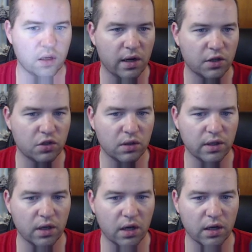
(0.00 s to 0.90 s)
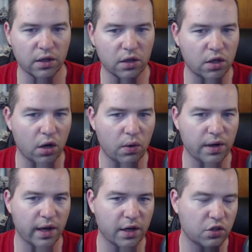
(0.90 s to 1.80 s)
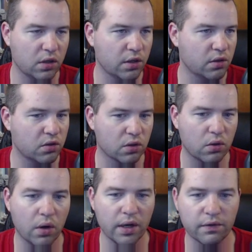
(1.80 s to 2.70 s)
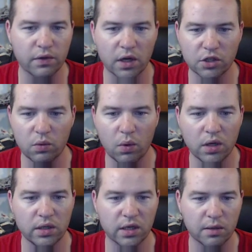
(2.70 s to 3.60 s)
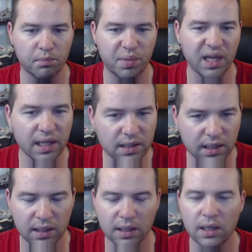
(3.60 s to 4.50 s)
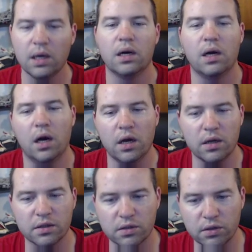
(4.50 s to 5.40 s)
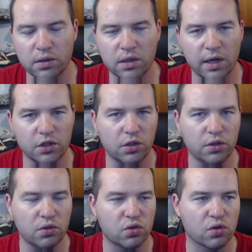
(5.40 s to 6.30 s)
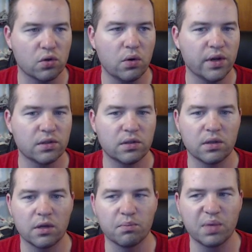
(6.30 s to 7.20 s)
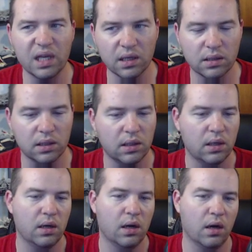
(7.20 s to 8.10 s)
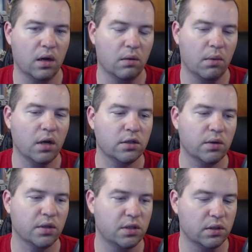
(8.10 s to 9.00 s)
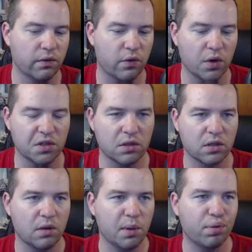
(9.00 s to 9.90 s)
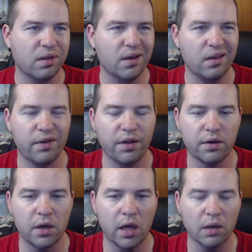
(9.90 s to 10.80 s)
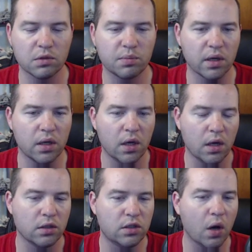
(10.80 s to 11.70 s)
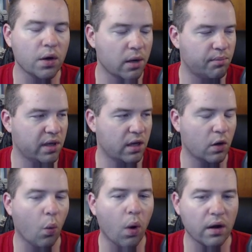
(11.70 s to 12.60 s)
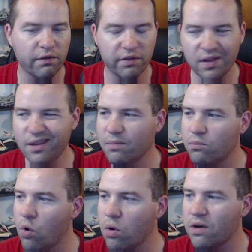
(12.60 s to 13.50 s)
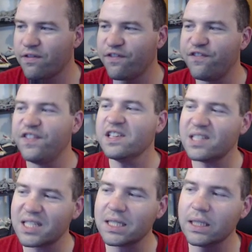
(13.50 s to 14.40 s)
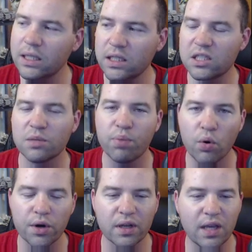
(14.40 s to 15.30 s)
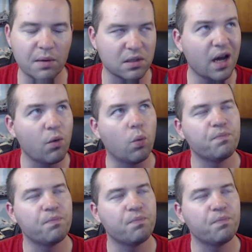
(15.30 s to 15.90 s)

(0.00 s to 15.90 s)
actually go and actually use the coin if you actually wanted to compete. So you can actually use the coins to compete on Dota 2. Of course, there's going to be plenty of other games, but Dota being one of the more fiscally supported games. Not,